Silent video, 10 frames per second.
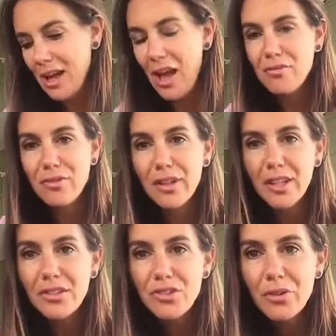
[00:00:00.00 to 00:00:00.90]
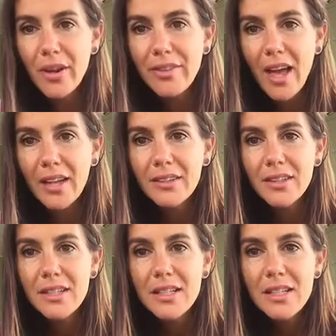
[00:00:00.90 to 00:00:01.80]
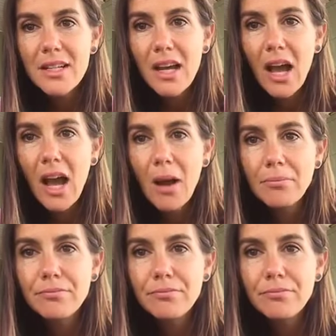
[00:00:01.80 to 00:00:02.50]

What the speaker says: I've really enjoyed that. I